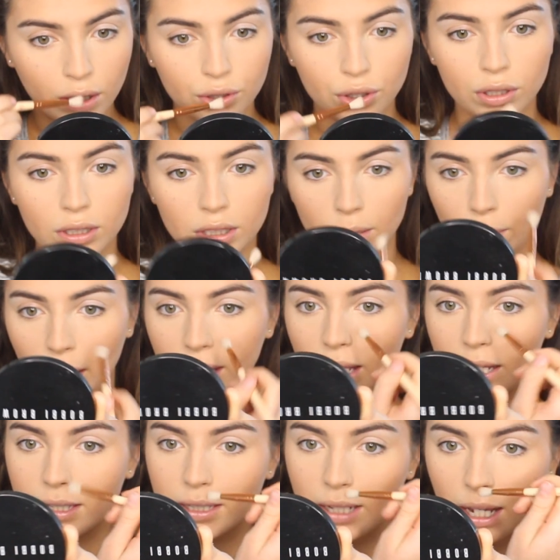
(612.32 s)
just to make
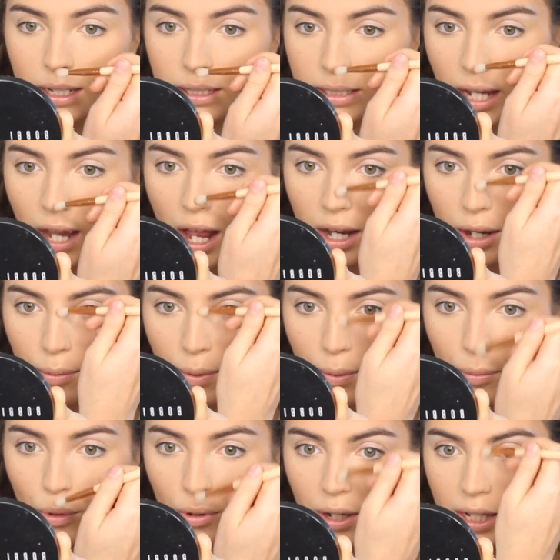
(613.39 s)
that stand out a little
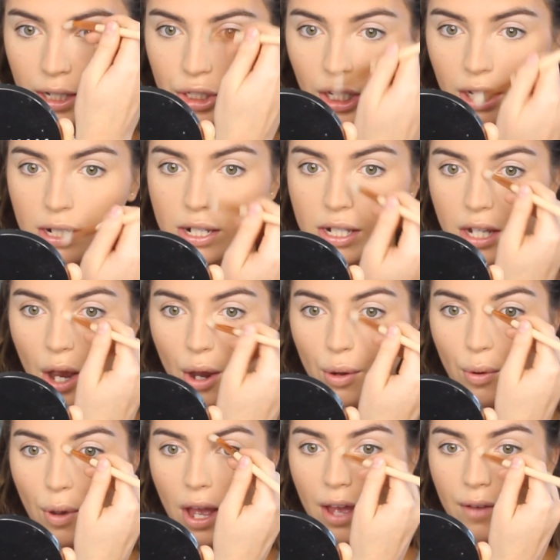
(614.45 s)
bit more. Literally
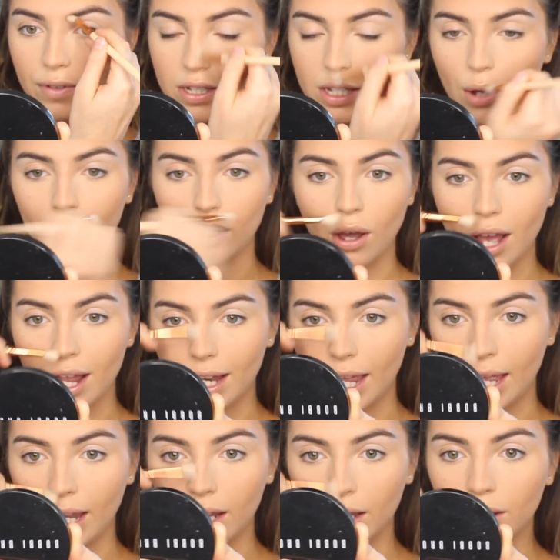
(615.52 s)
ever so
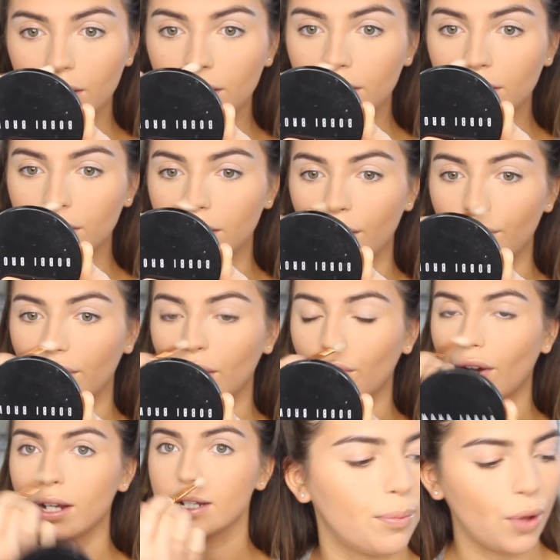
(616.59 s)
lightly, nothing
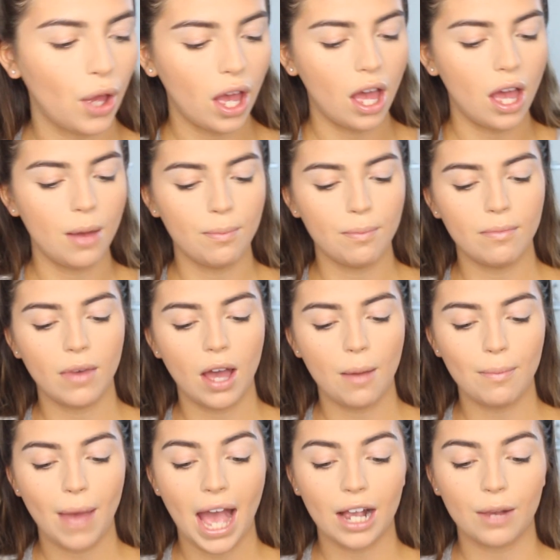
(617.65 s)
crazy. A
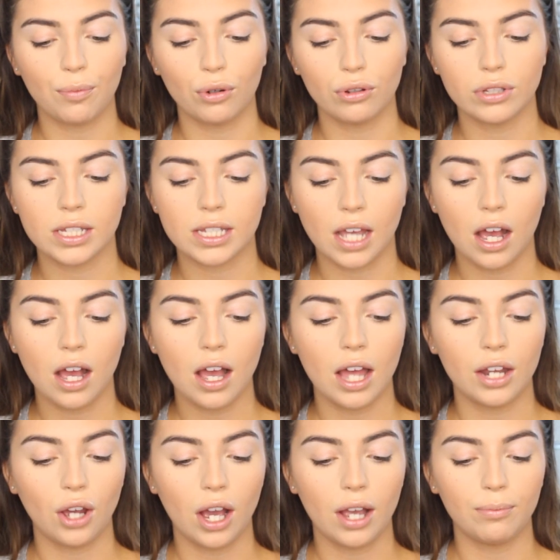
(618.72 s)
MAC bronzer,
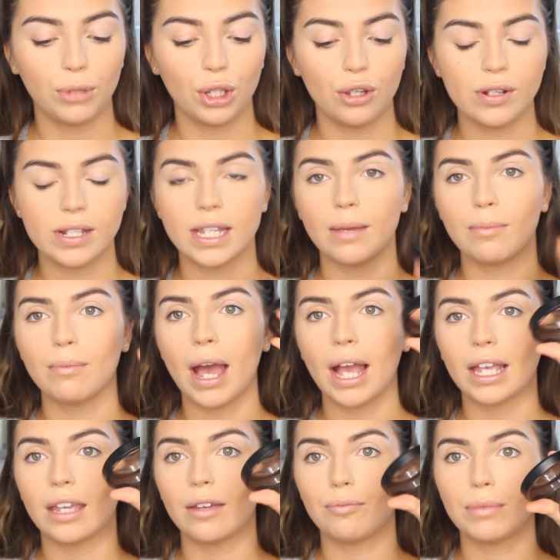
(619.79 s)
and I'm using
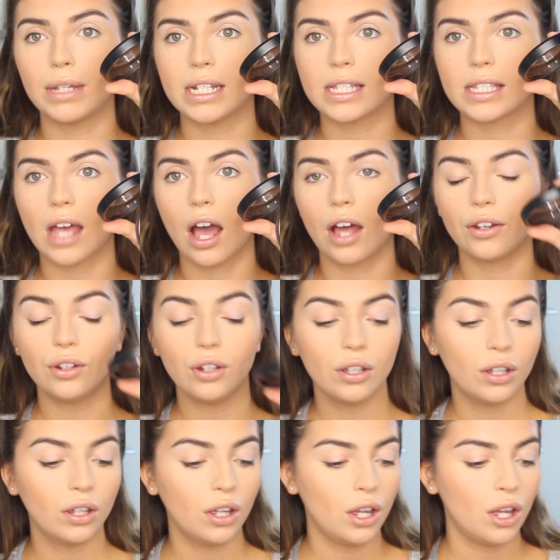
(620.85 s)
MAC Give Me Sun.
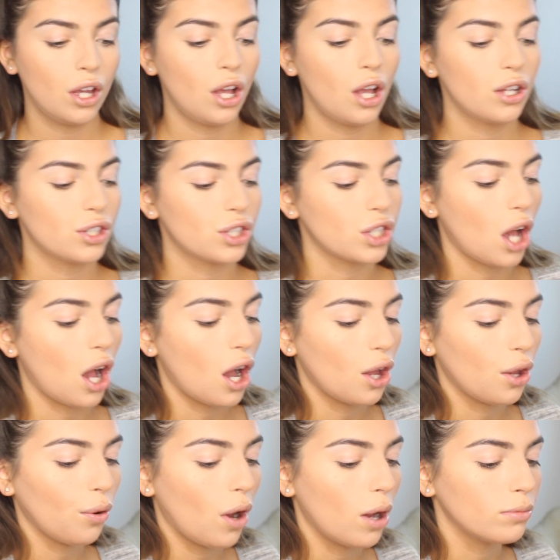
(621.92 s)
So
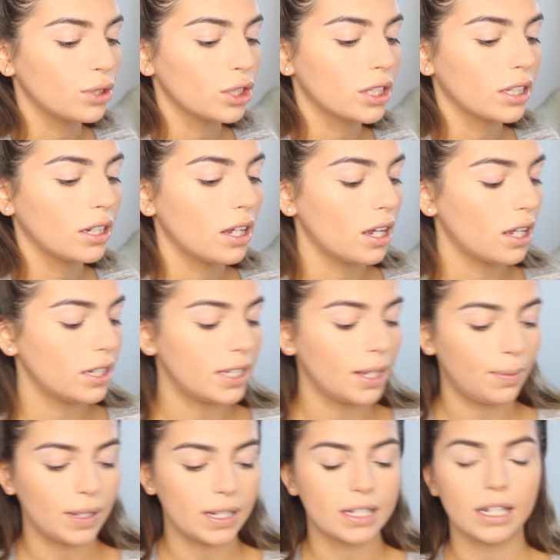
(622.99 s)
I'm just going to
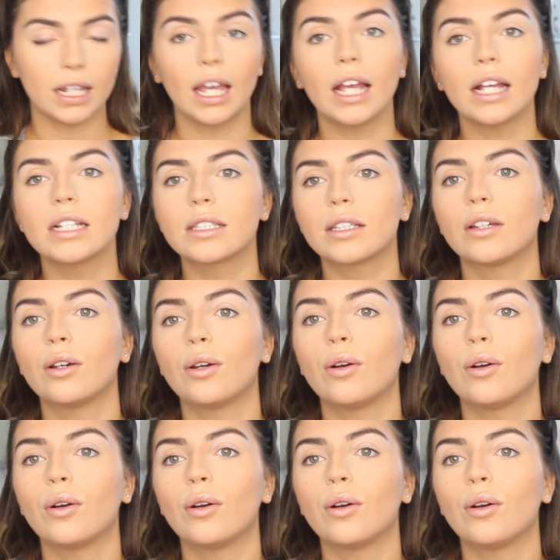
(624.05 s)
dip into this,